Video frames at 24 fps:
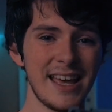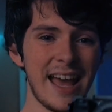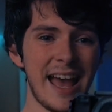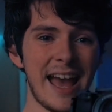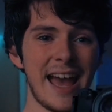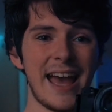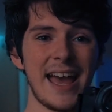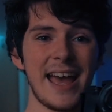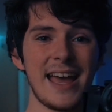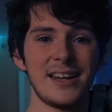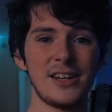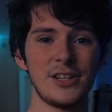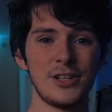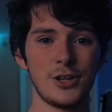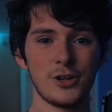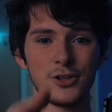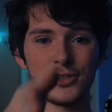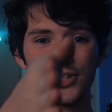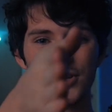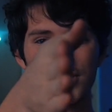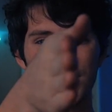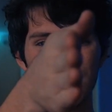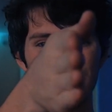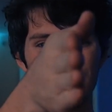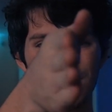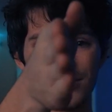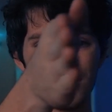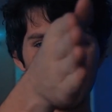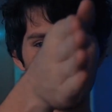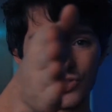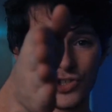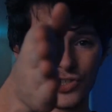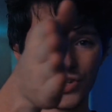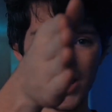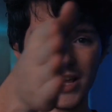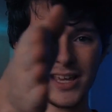and you're just
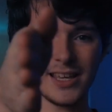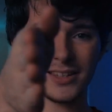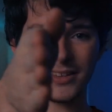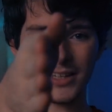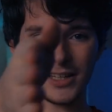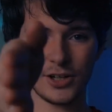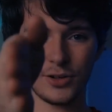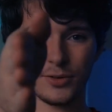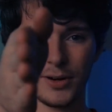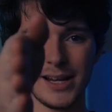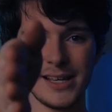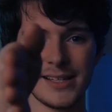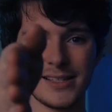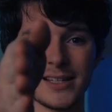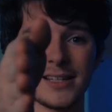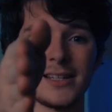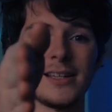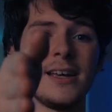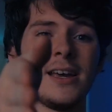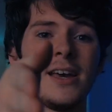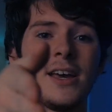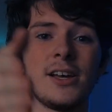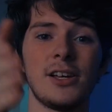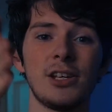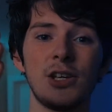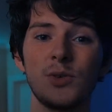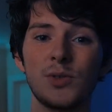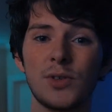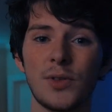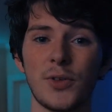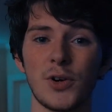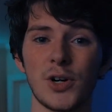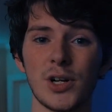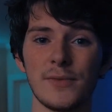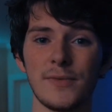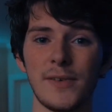shaking like crazy. Use
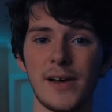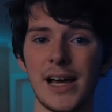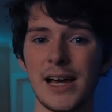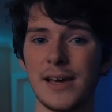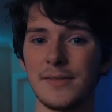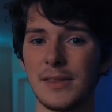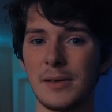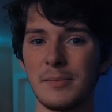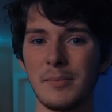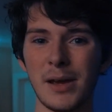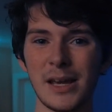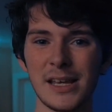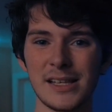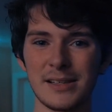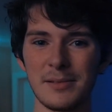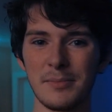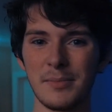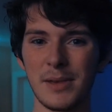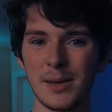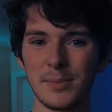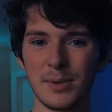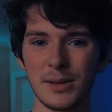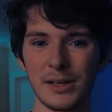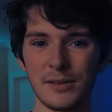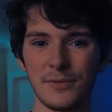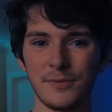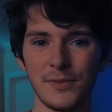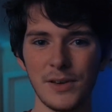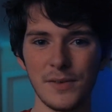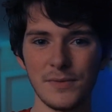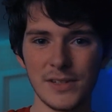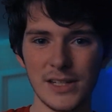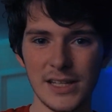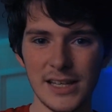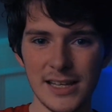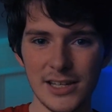a 35, that makes it maybe a
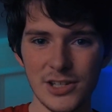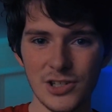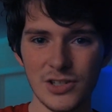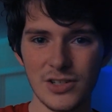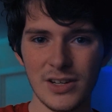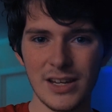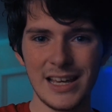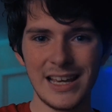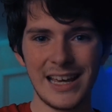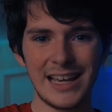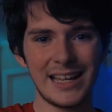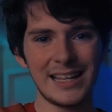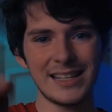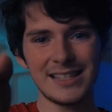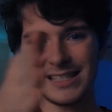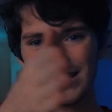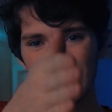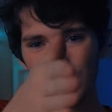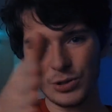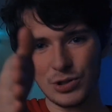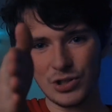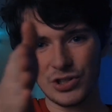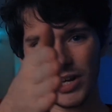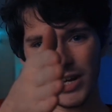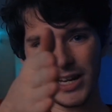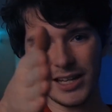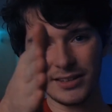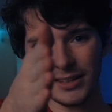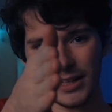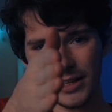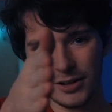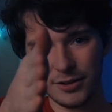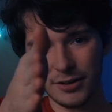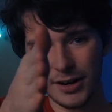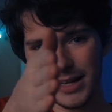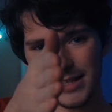50-ish, and it's still shaking
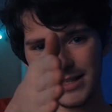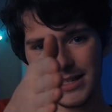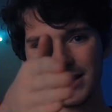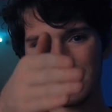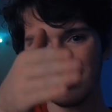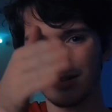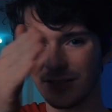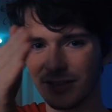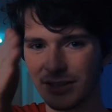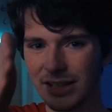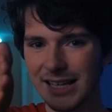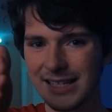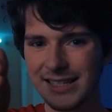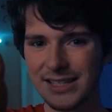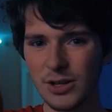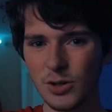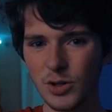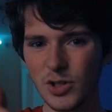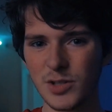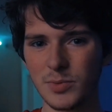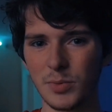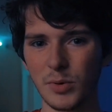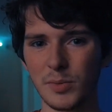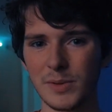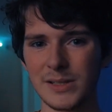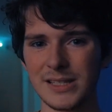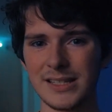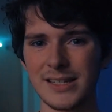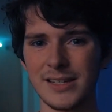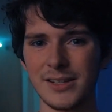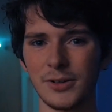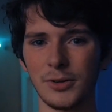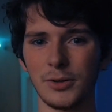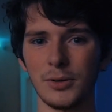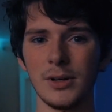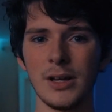like crazy. Less noticeable, but
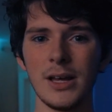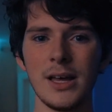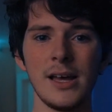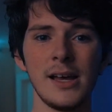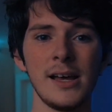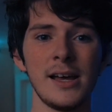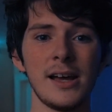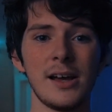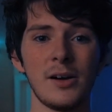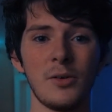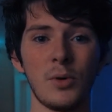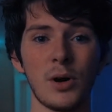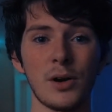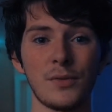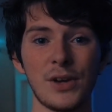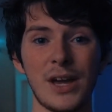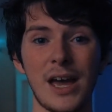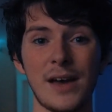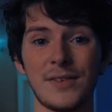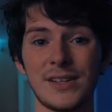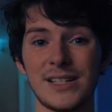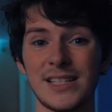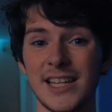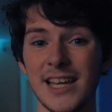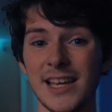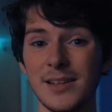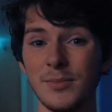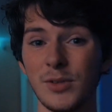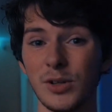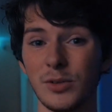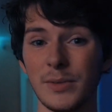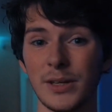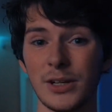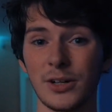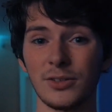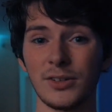still. Whenever you have a
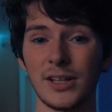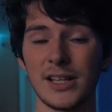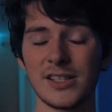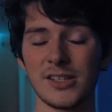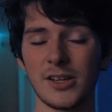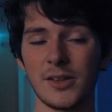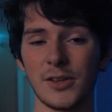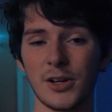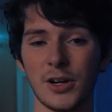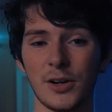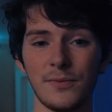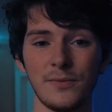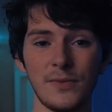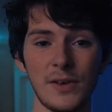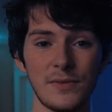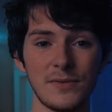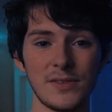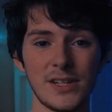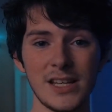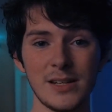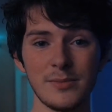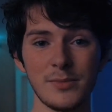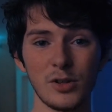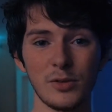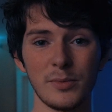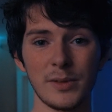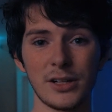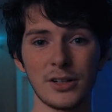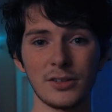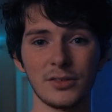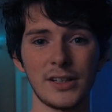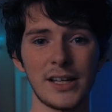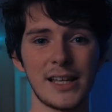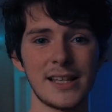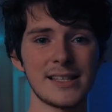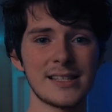10mm lens on there, a
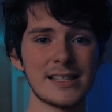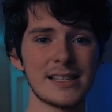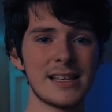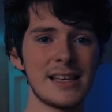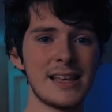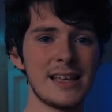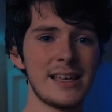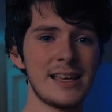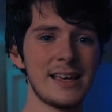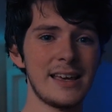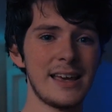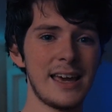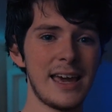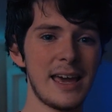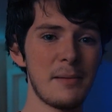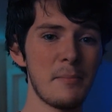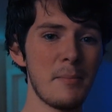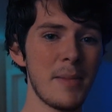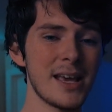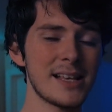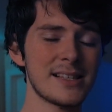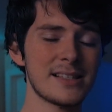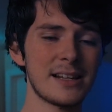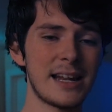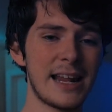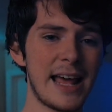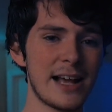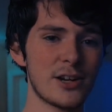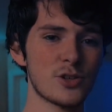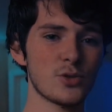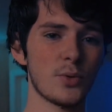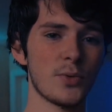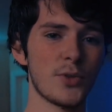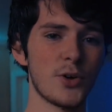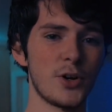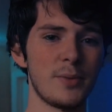15mm lens, it makes it an
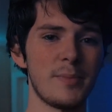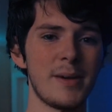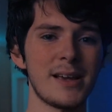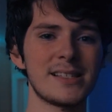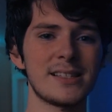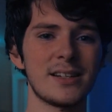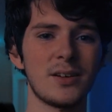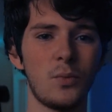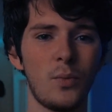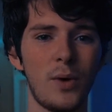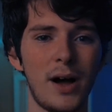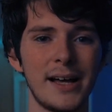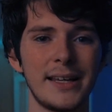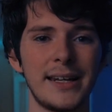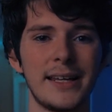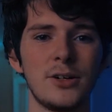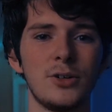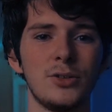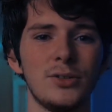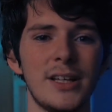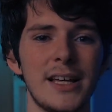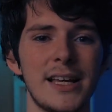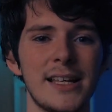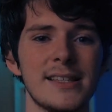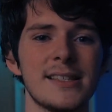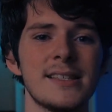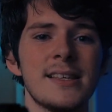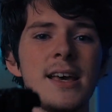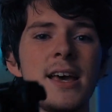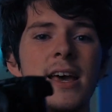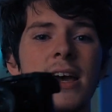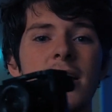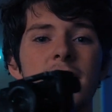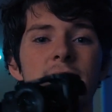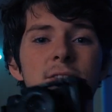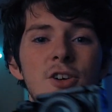actual 30, makes it a wide angle lens.
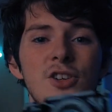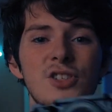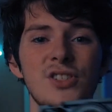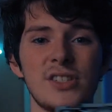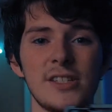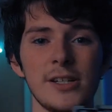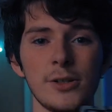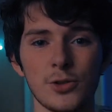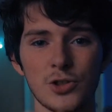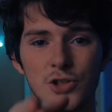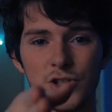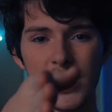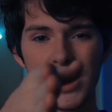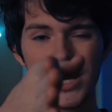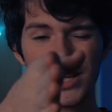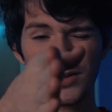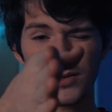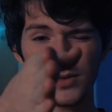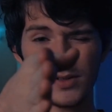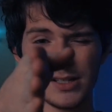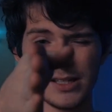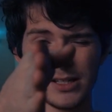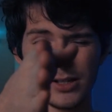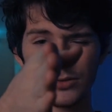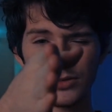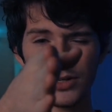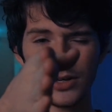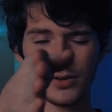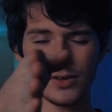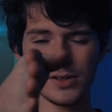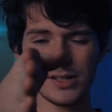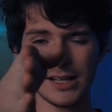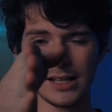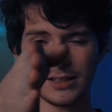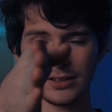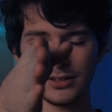There's still shake, you can still
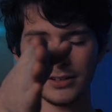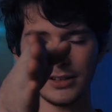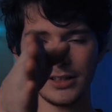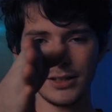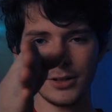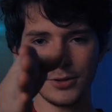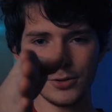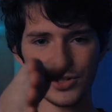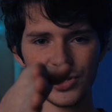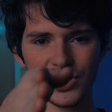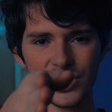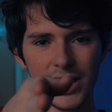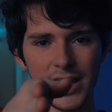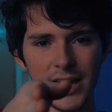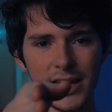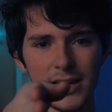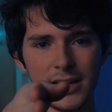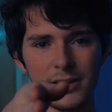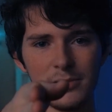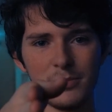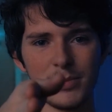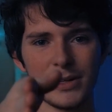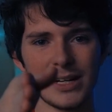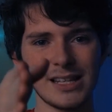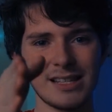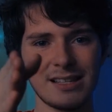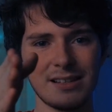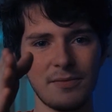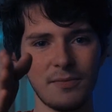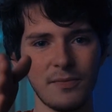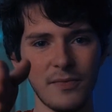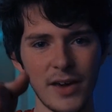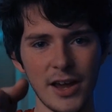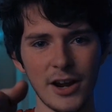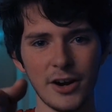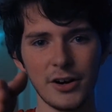notice a little shake, but it's
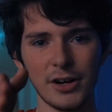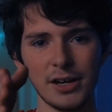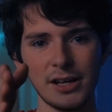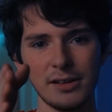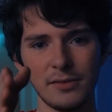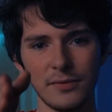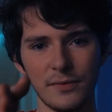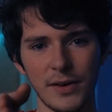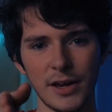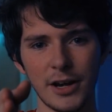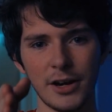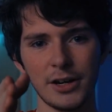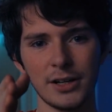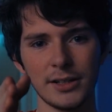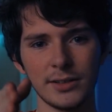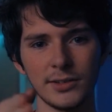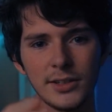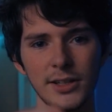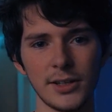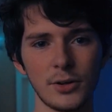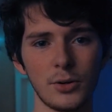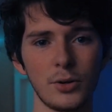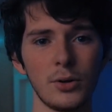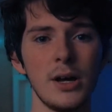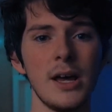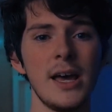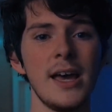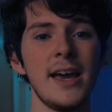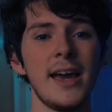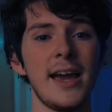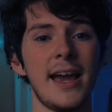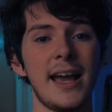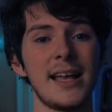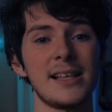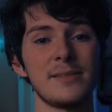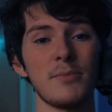very, very little,
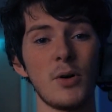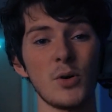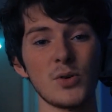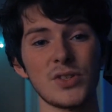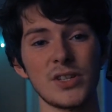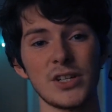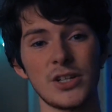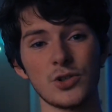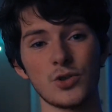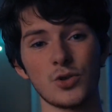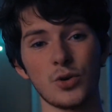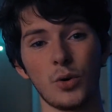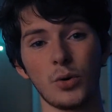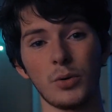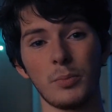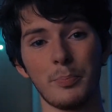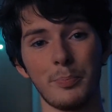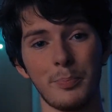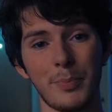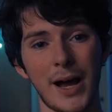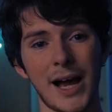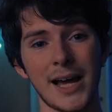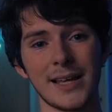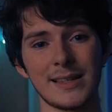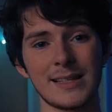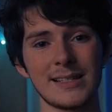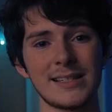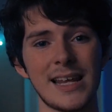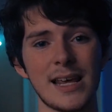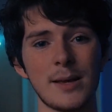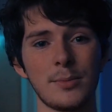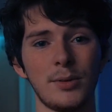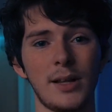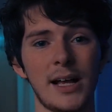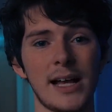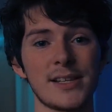and it's mostly controlled by the
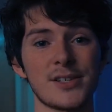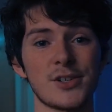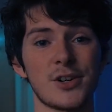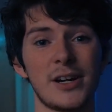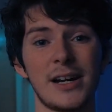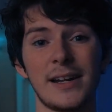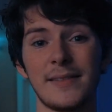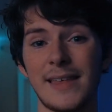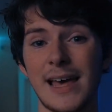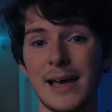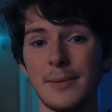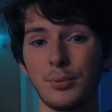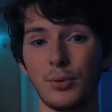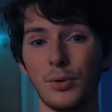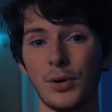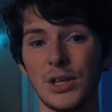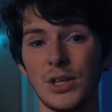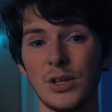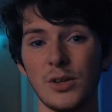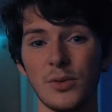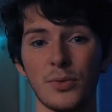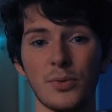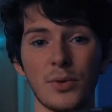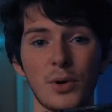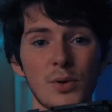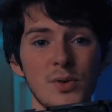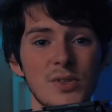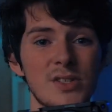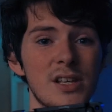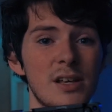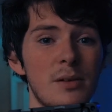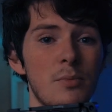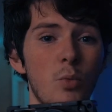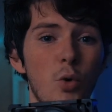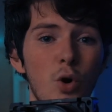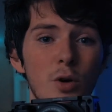stabilizer. And at that point, you can throw
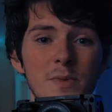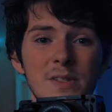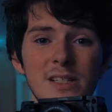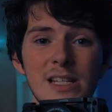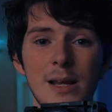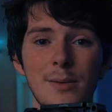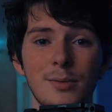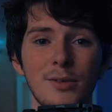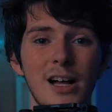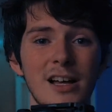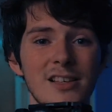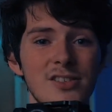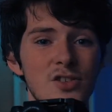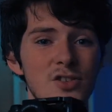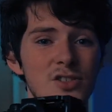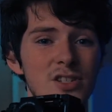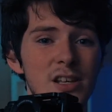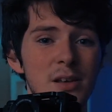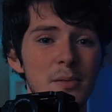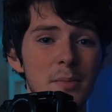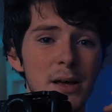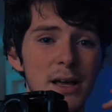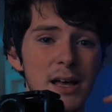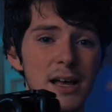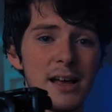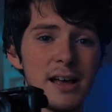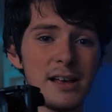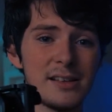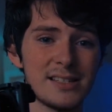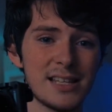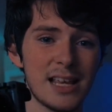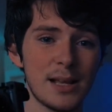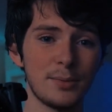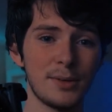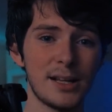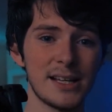some warp stabilizer, some
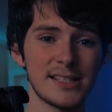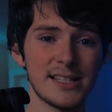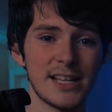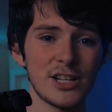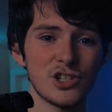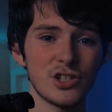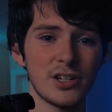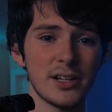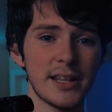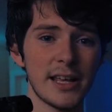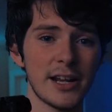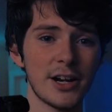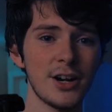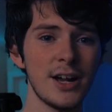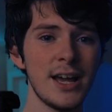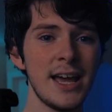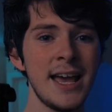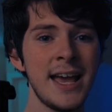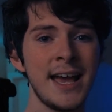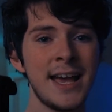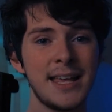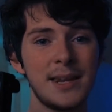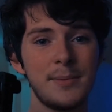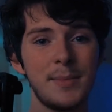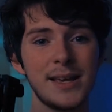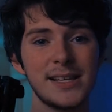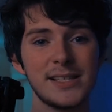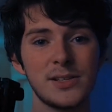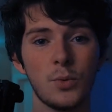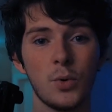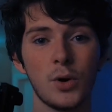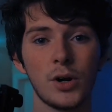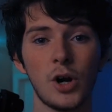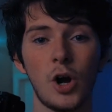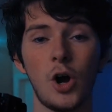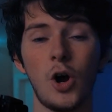stabilization in there, and it makes
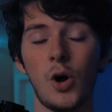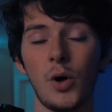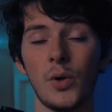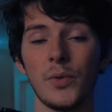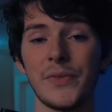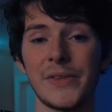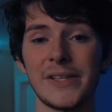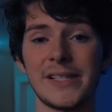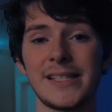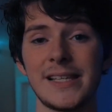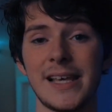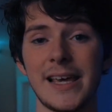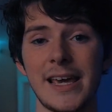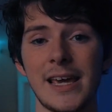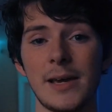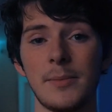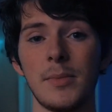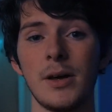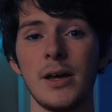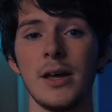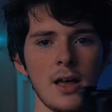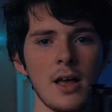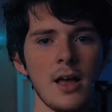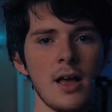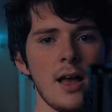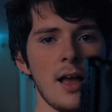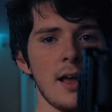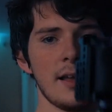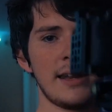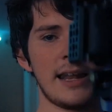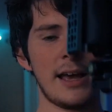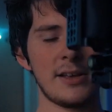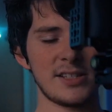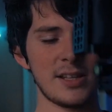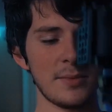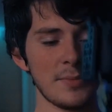it work all the same.
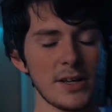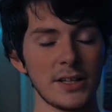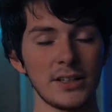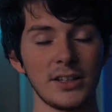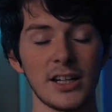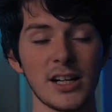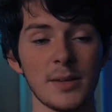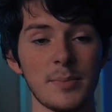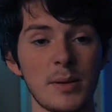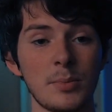Now, something a lot of